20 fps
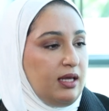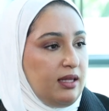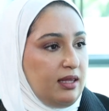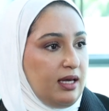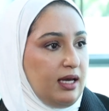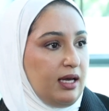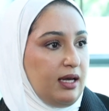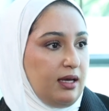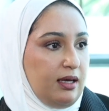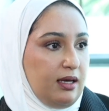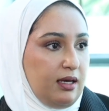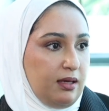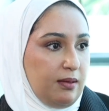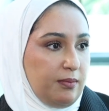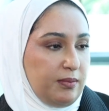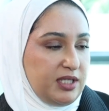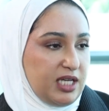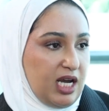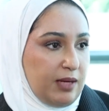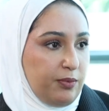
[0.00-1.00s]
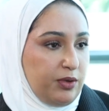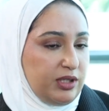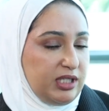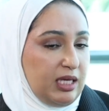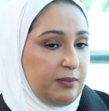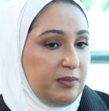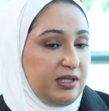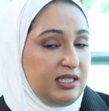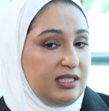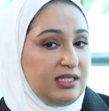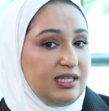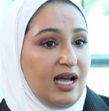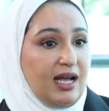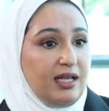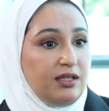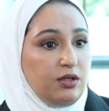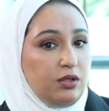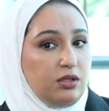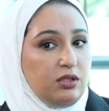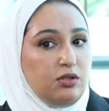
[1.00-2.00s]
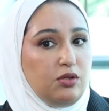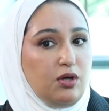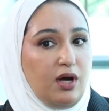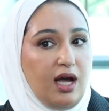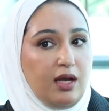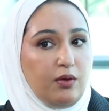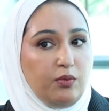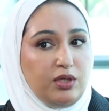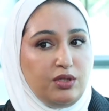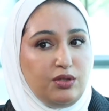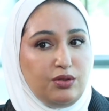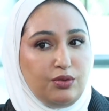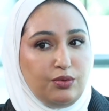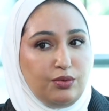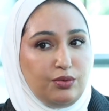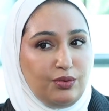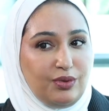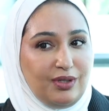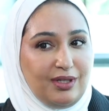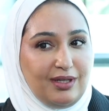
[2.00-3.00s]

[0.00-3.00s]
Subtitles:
the type 1 diabetes. And also I want to